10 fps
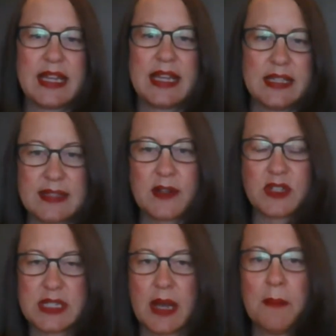Is there
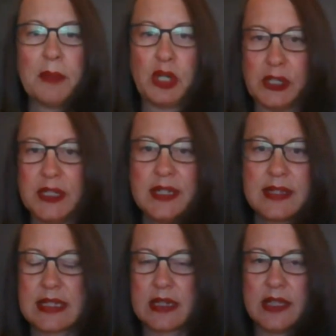some good
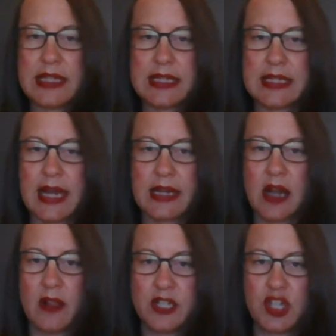still in this
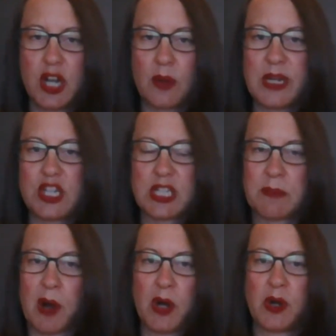technology? Are we just
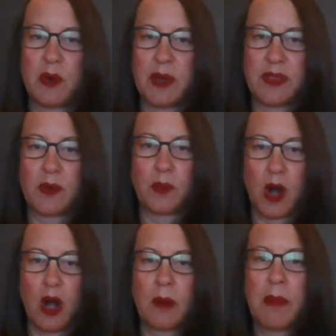partnered with the
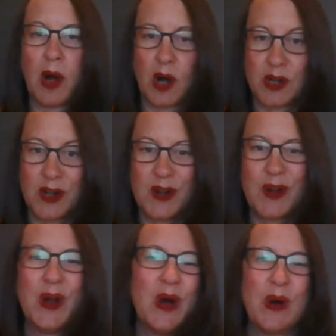wrong partner?